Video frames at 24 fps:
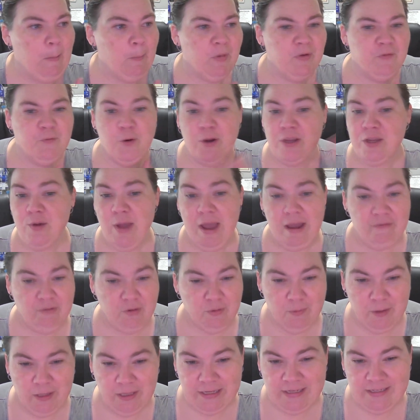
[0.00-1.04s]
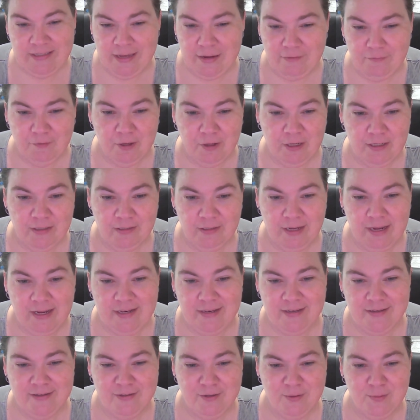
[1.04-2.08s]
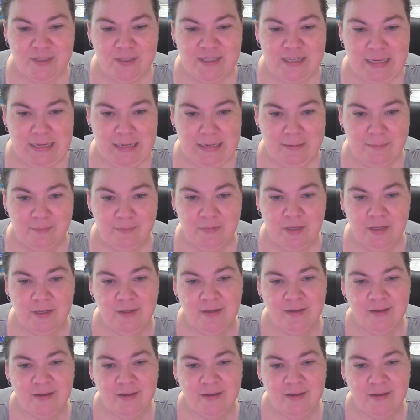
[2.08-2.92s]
before you ever really set foot into a team,